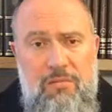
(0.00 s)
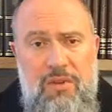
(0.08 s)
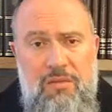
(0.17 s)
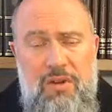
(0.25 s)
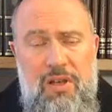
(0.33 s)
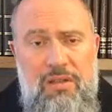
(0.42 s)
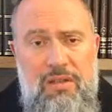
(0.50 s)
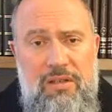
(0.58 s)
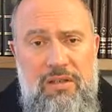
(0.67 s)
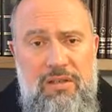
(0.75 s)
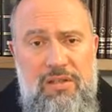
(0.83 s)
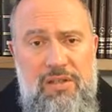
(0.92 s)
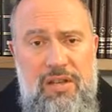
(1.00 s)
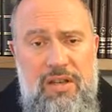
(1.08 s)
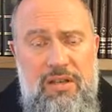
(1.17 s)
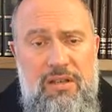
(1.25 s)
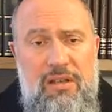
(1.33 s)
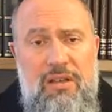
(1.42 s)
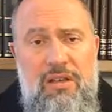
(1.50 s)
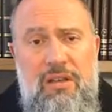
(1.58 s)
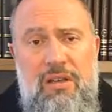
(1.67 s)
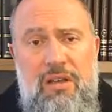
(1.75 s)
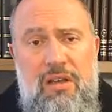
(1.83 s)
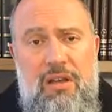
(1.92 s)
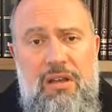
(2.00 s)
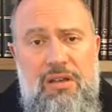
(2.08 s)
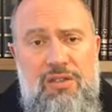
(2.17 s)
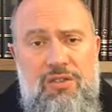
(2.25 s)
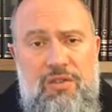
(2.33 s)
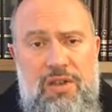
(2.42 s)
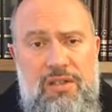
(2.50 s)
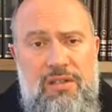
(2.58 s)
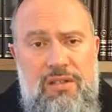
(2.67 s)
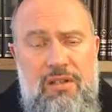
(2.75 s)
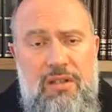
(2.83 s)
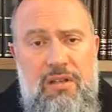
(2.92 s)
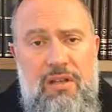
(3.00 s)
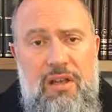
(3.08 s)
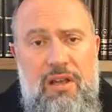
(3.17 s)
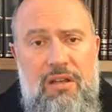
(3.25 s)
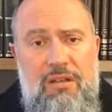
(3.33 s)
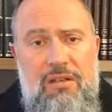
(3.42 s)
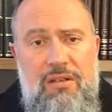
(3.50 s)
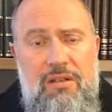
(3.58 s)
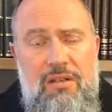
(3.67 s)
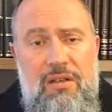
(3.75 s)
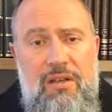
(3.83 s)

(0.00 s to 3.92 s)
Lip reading: but rather it is a stressed and